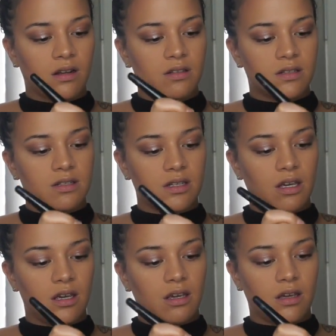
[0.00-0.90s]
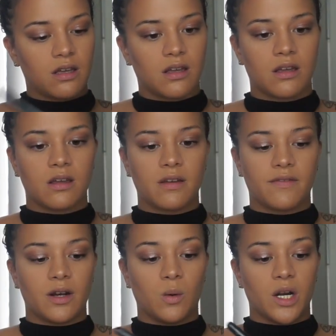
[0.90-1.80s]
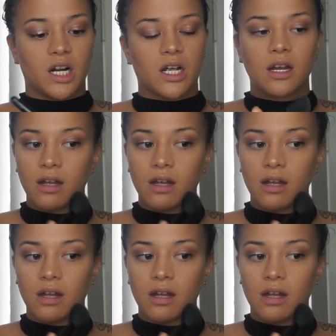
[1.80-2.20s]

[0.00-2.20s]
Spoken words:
Let's see if it'll work.